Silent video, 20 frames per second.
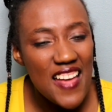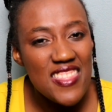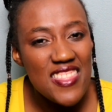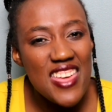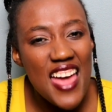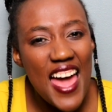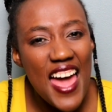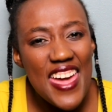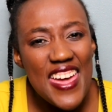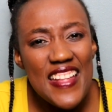
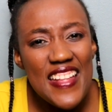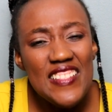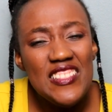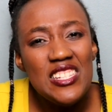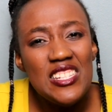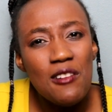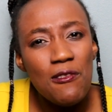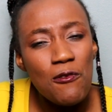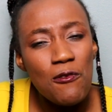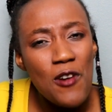They are in
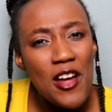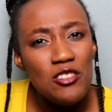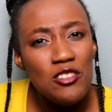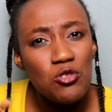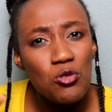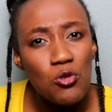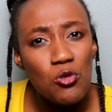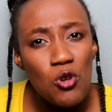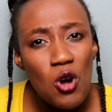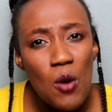different
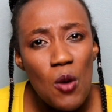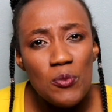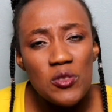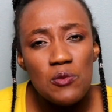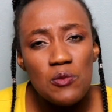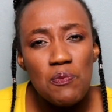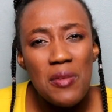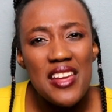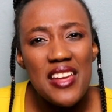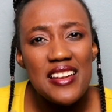
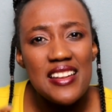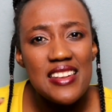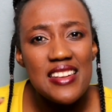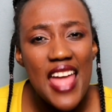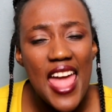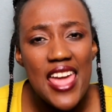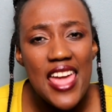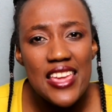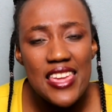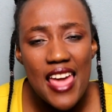rooms being
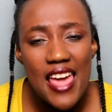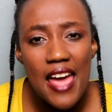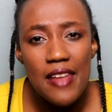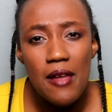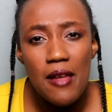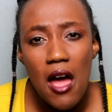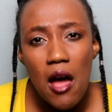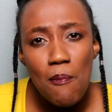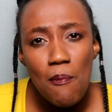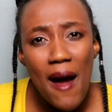
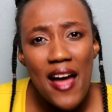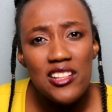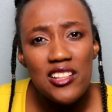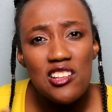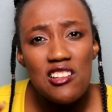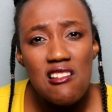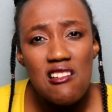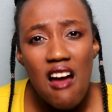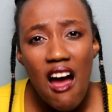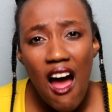naked.
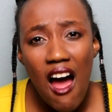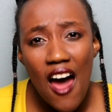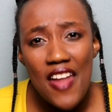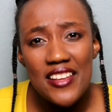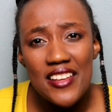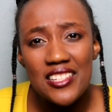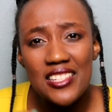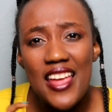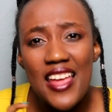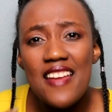But
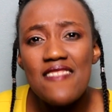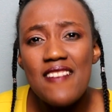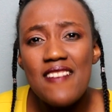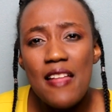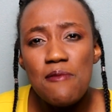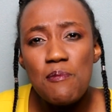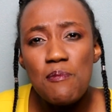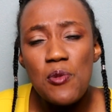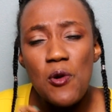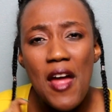God is saying
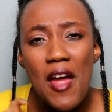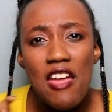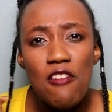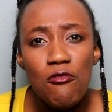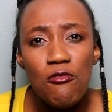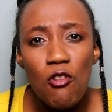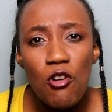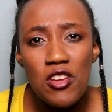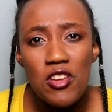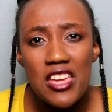that pray
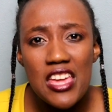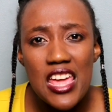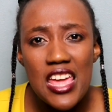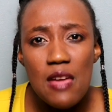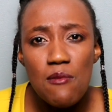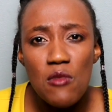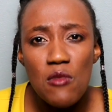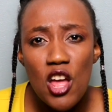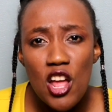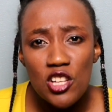for
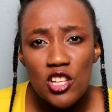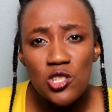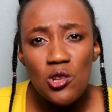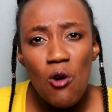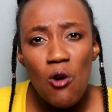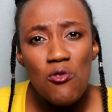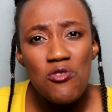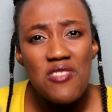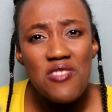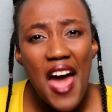him
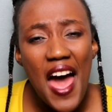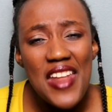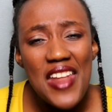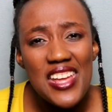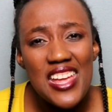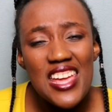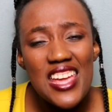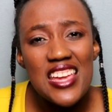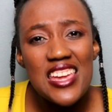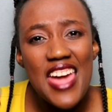so
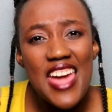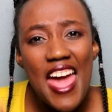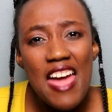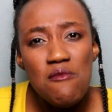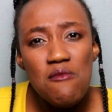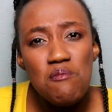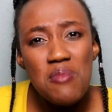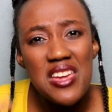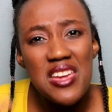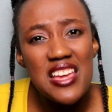that he
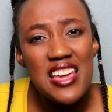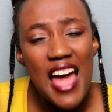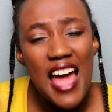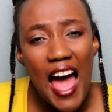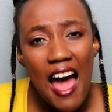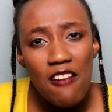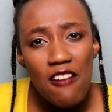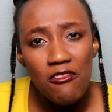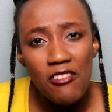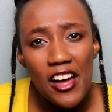can be
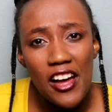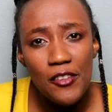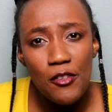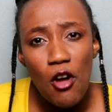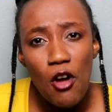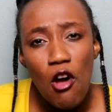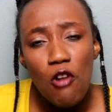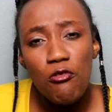covered.